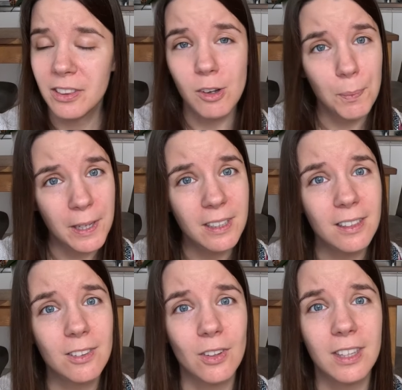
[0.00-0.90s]
The
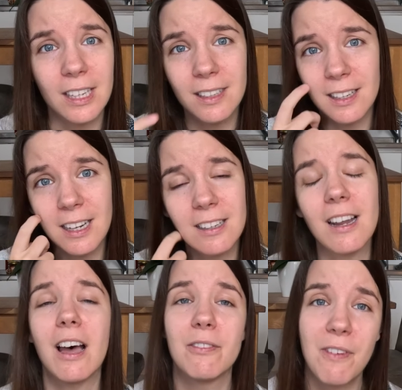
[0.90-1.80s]
opinions on the internet
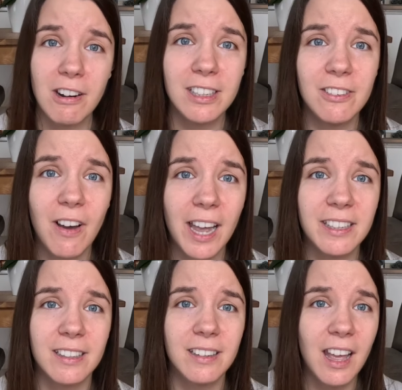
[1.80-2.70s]
are very
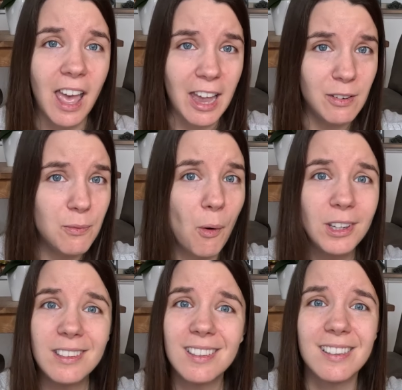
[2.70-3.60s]
divided and
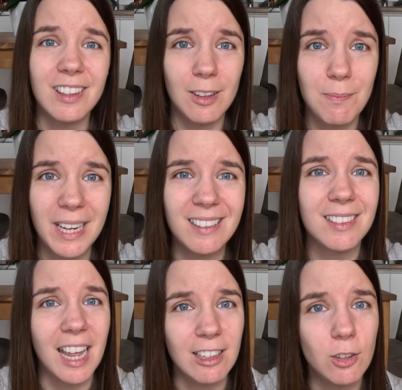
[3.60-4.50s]
voices in the
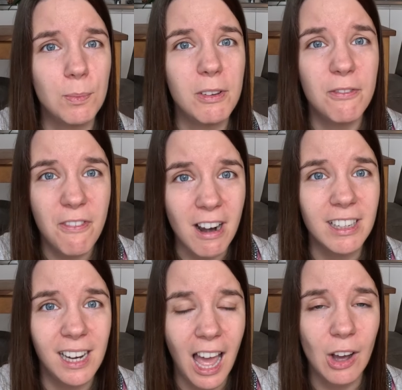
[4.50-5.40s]
mix tend to be
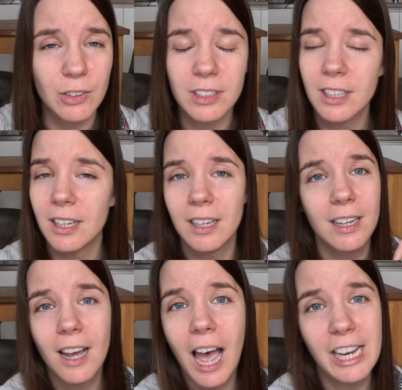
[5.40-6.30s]
very loud.
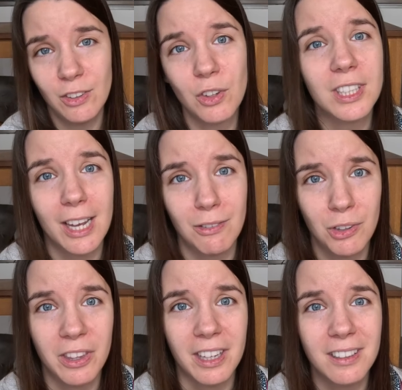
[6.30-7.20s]
I do not care
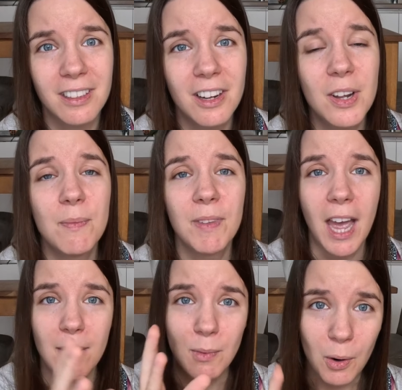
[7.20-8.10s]
for that.
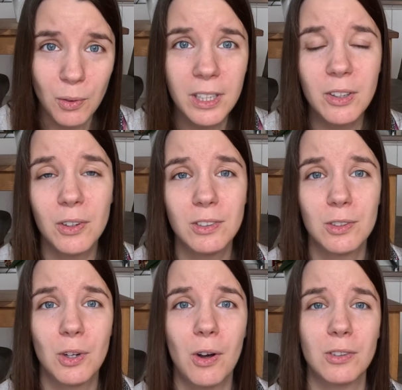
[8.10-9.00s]
I'm only going
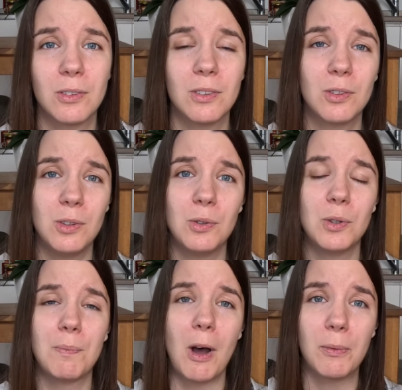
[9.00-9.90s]
to talk to you
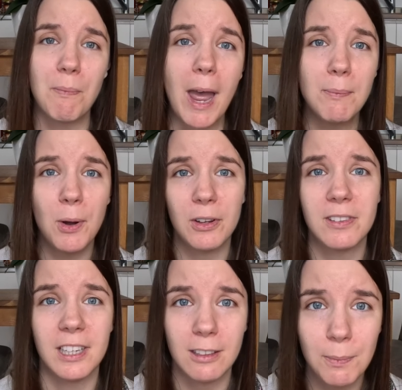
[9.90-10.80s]
about my
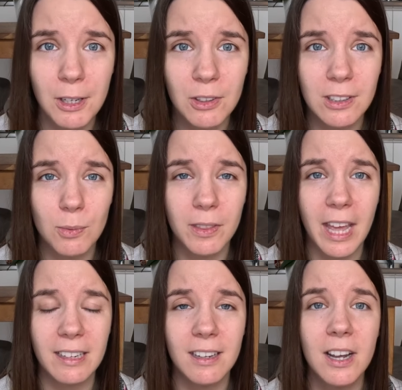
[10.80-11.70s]
personal experience with
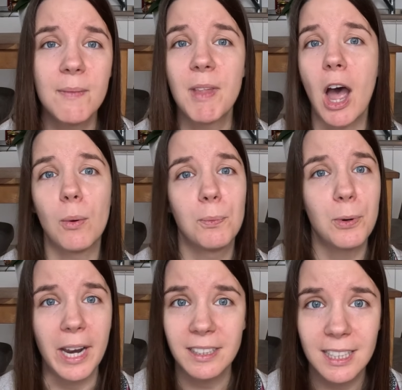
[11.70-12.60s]
that, how
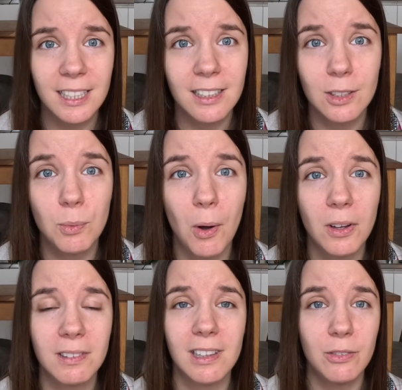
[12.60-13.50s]
practical it
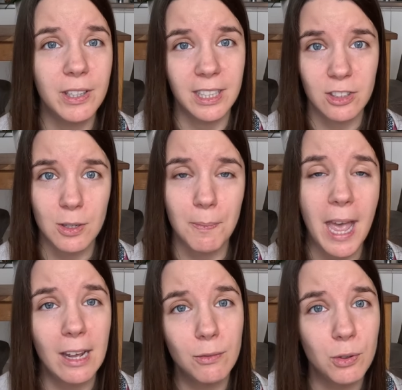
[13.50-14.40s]
was living in
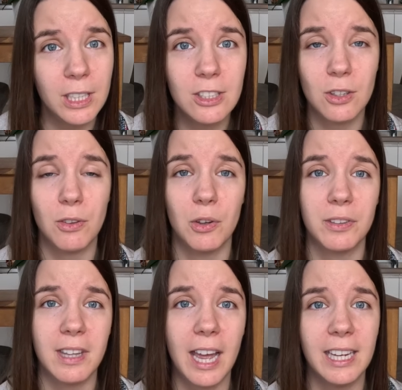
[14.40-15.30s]
Japan for each of
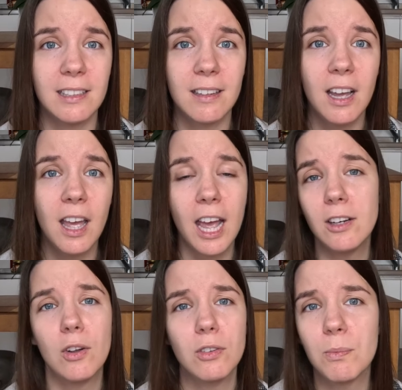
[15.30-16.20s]
those diets,
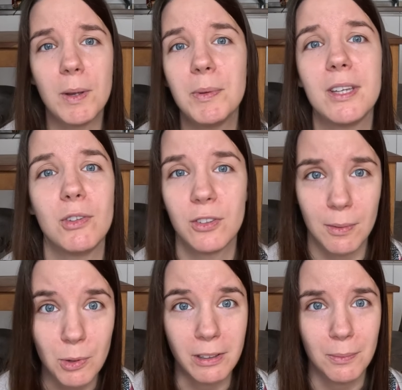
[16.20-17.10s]
and also maybe give you
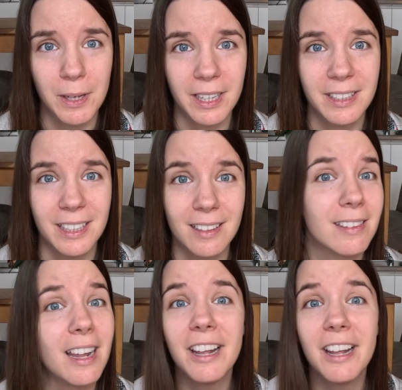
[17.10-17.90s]
some recipe ideas.